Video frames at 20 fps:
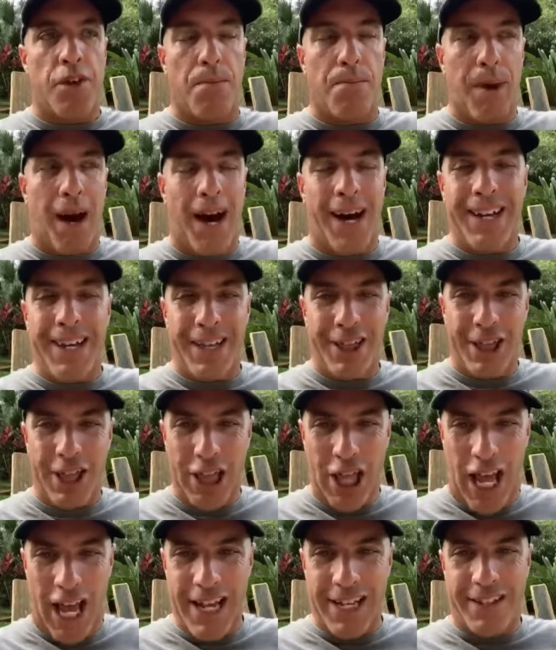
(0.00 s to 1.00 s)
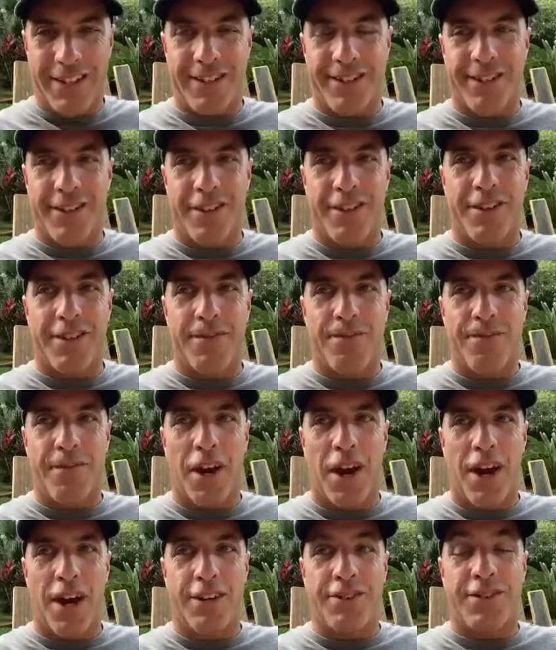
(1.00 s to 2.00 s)
your body likes the
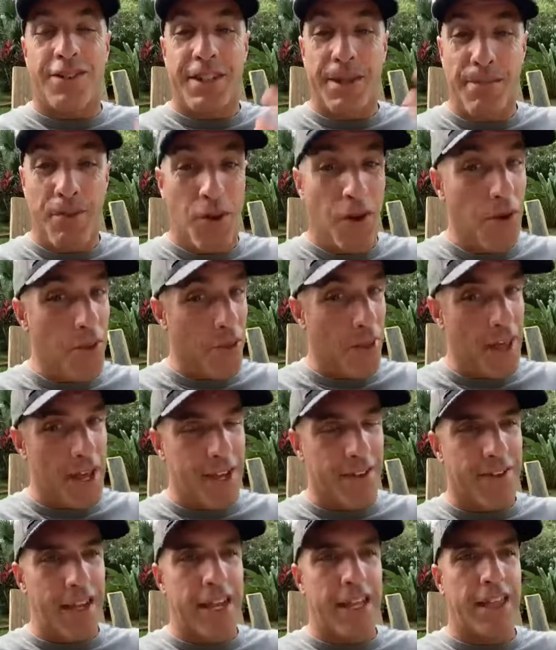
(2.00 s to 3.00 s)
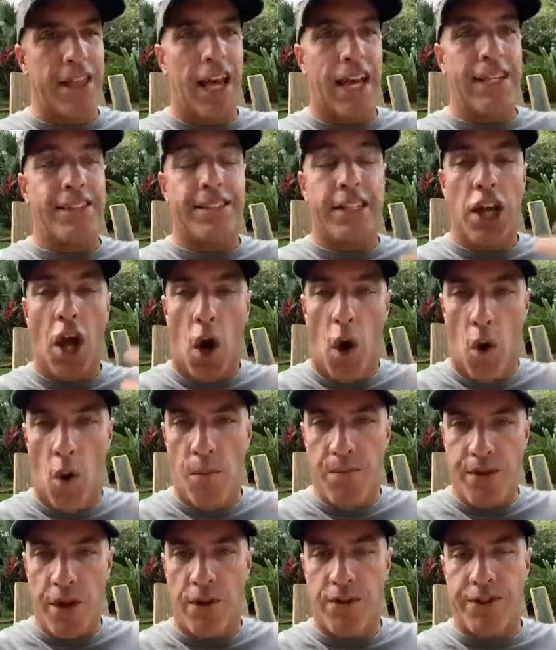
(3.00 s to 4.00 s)
uh, similar things. It likes the
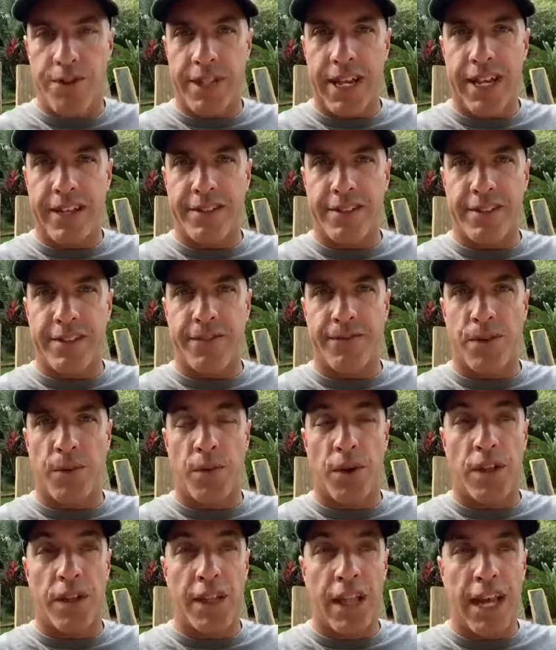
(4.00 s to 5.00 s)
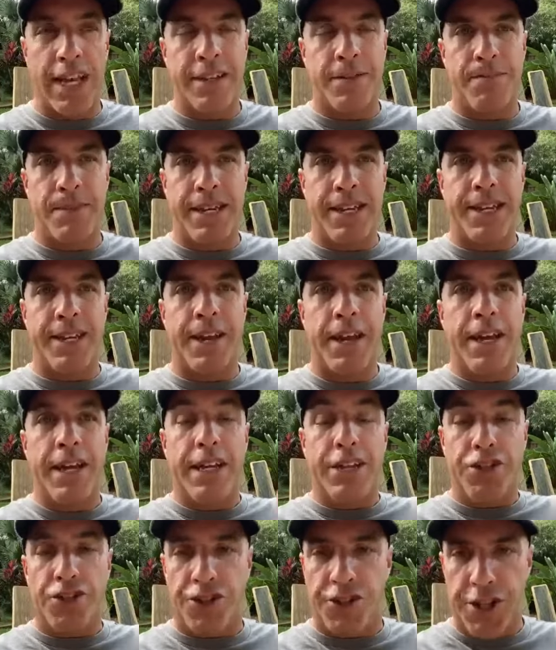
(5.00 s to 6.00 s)
homeostasis, if you will. It likes being
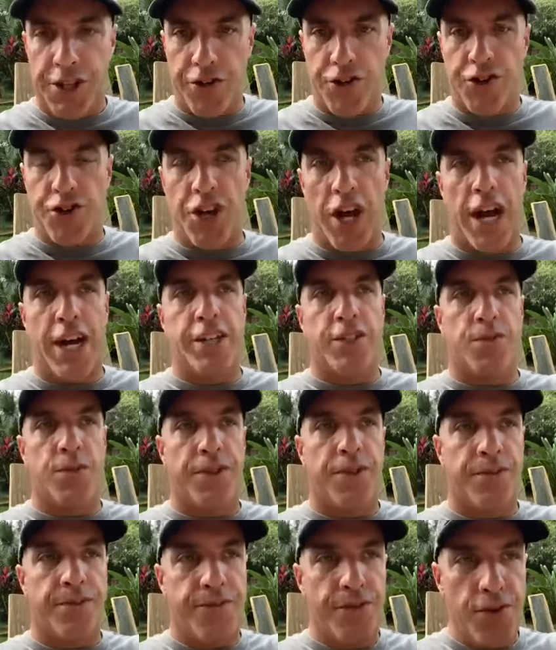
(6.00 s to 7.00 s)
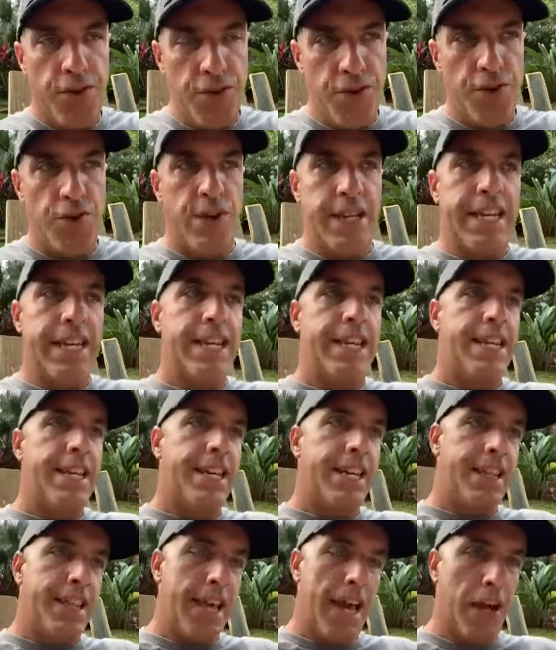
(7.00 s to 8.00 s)
synergized with the food you
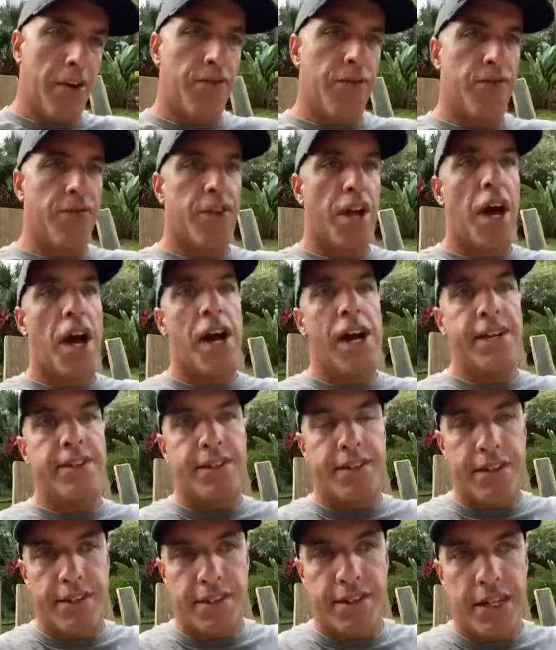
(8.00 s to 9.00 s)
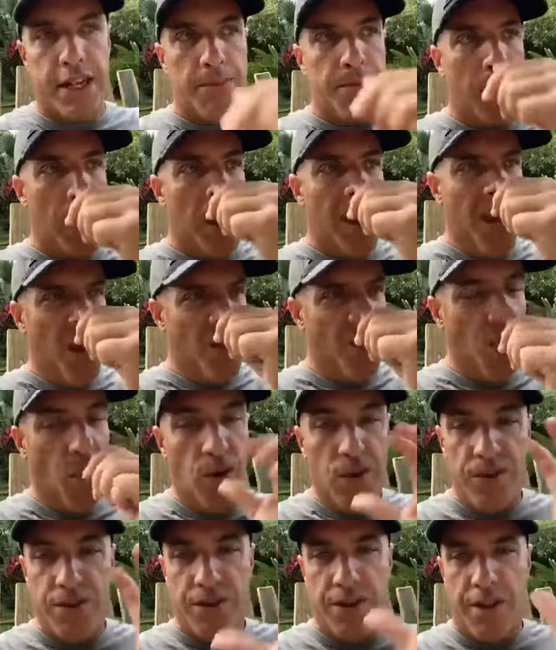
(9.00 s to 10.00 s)
eat and the exercise and the sleep.
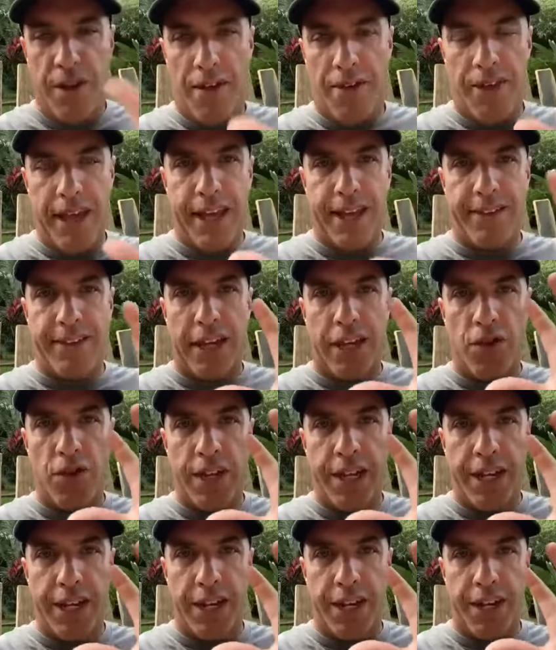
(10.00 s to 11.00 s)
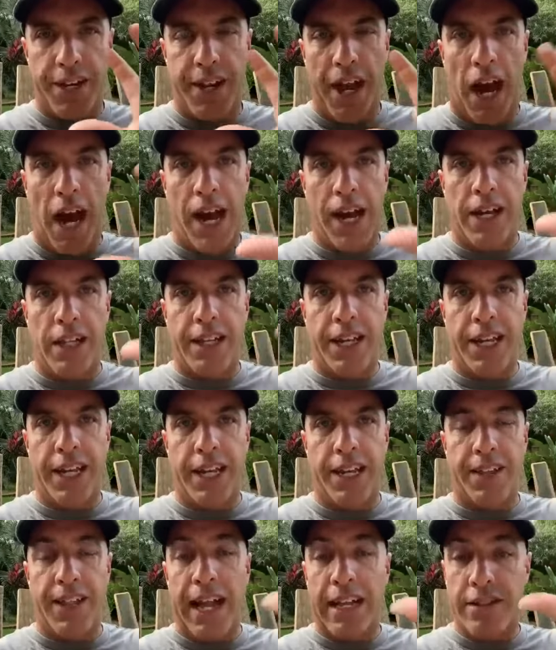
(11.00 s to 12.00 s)
Those are the things that you need to dial
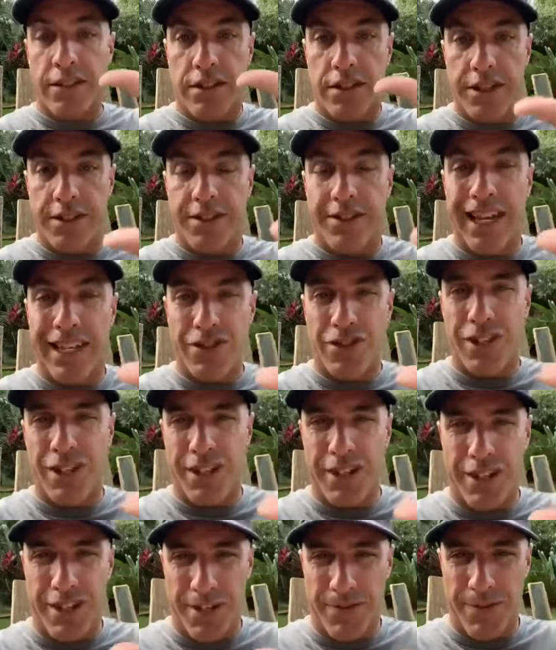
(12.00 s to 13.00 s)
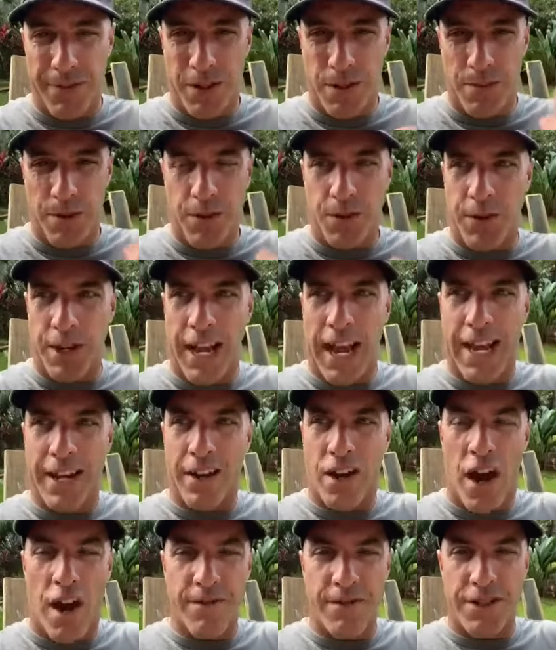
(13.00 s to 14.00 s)
in. That's essentially the difference between. I had
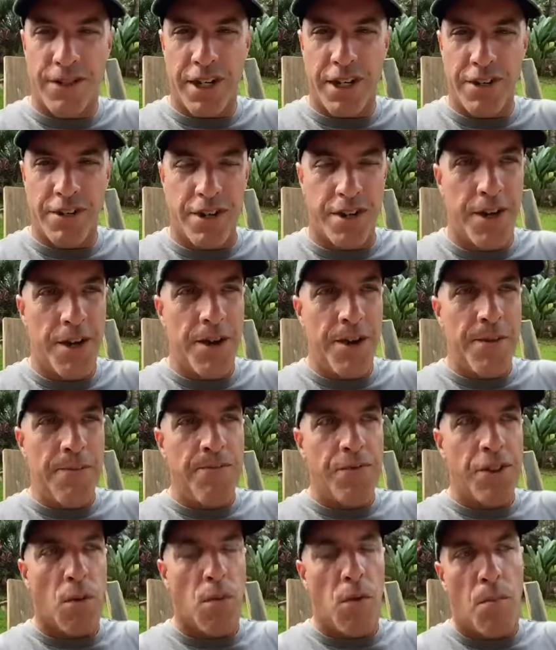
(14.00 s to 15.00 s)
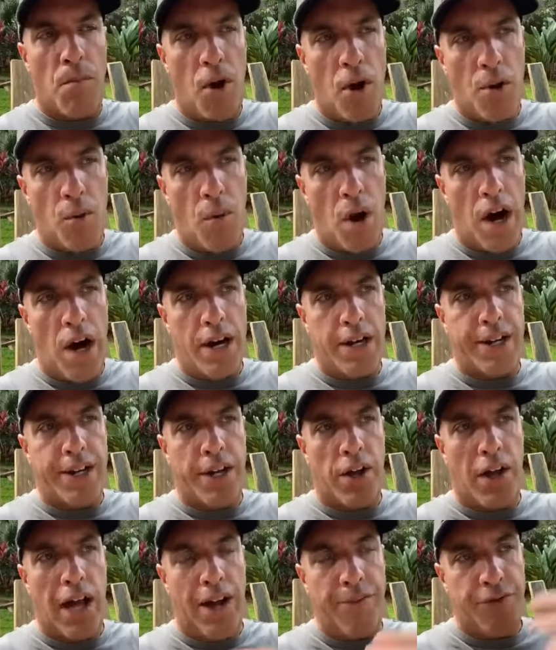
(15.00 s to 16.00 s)
a conversation. Well, Mark, why?
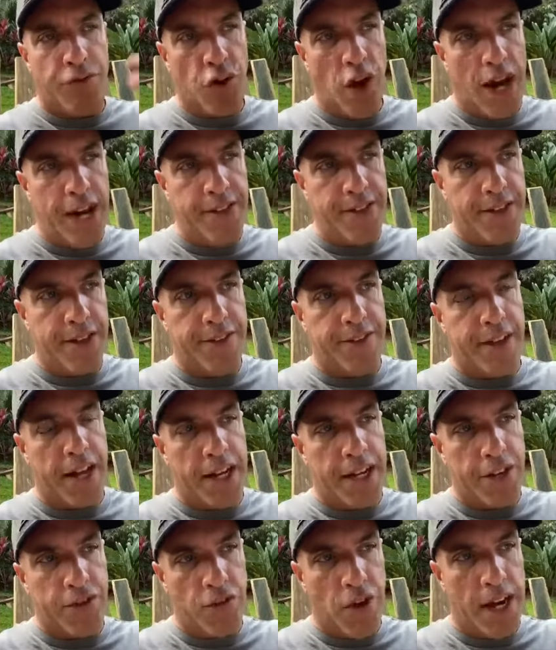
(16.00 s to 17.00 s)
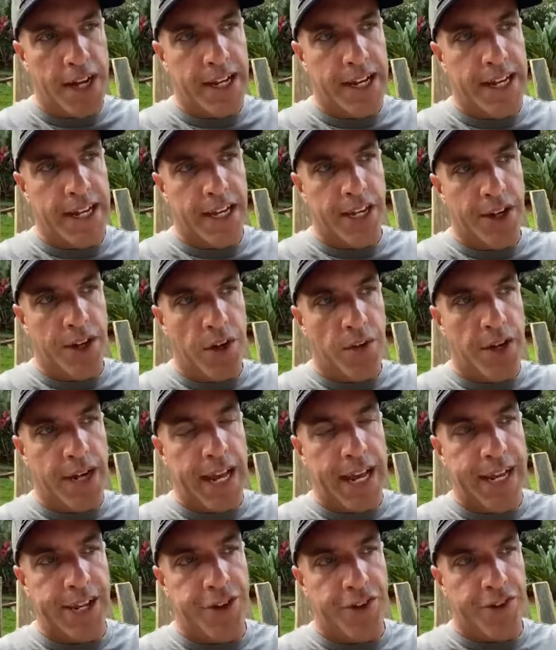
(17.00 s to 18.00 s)
You know, I've tried this diet. I tried keto and
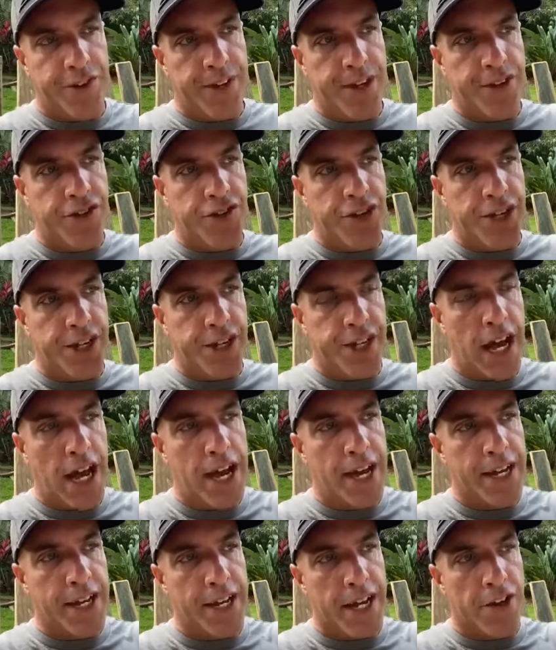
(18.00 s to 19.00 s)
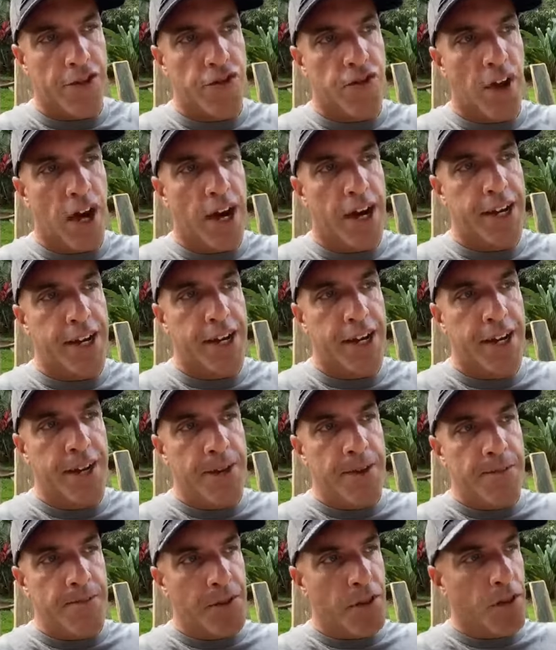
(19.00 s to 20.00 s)
HCG diet, and I tried
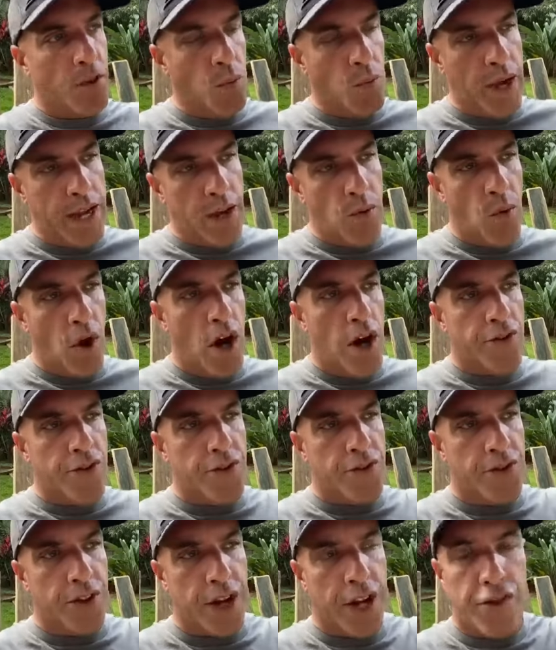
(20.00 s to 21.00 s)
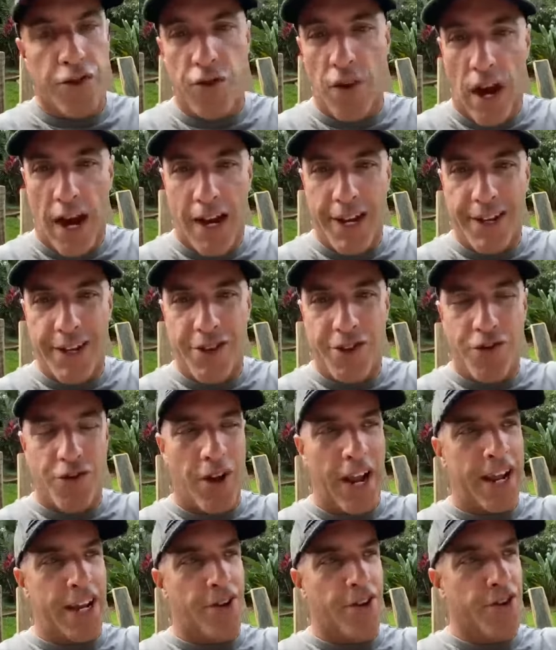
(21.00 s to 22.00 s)
the Weight Watchers, and I tried the
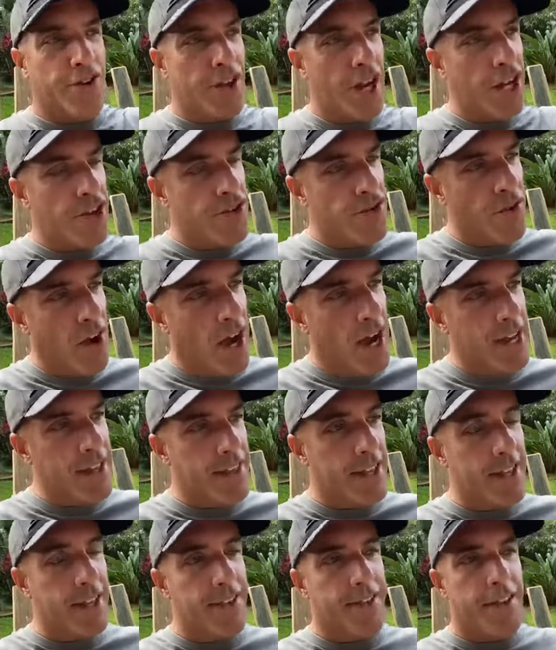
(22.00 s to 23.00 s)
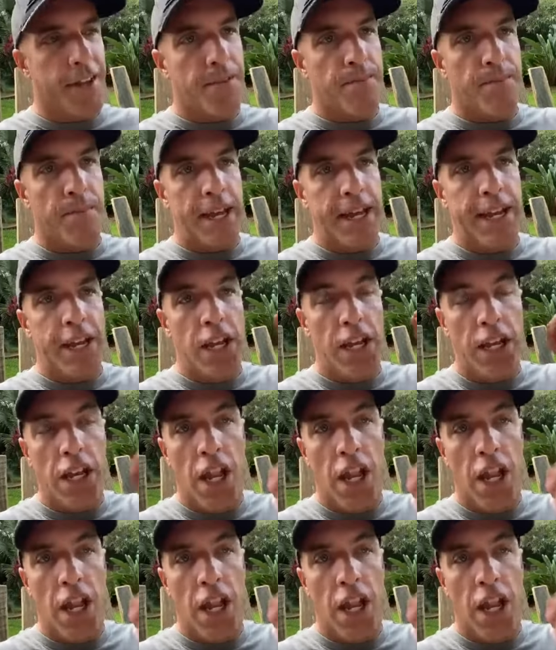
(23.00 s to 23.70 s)
trainers, and I tried this, and it